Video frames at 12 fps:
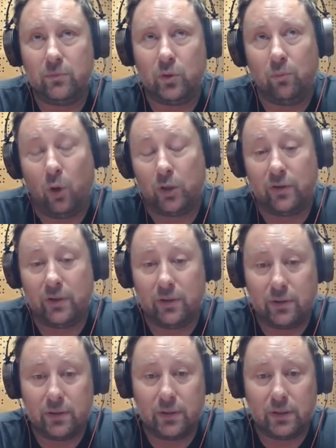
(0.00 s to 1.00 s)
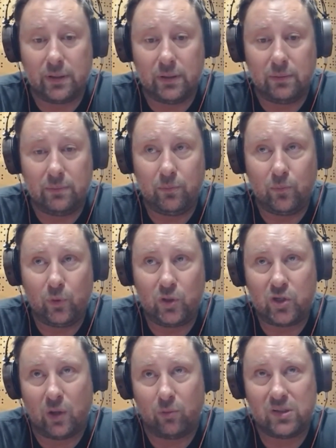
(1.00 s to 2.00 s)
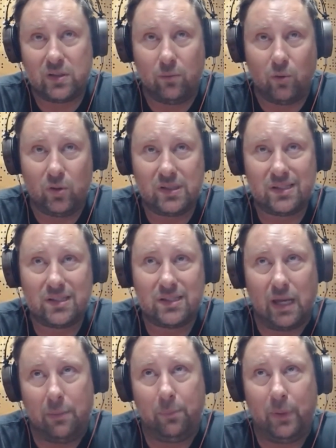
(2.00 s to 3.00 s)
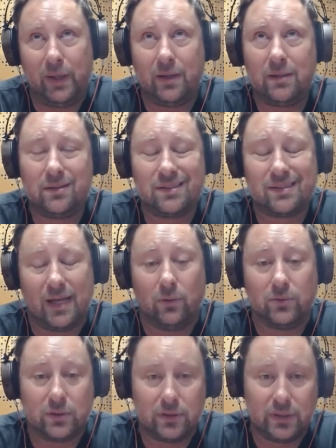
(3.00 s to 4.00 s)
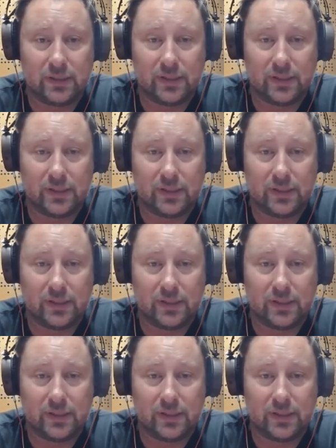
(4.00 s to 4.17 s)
to modern, which I would say more sampling sound these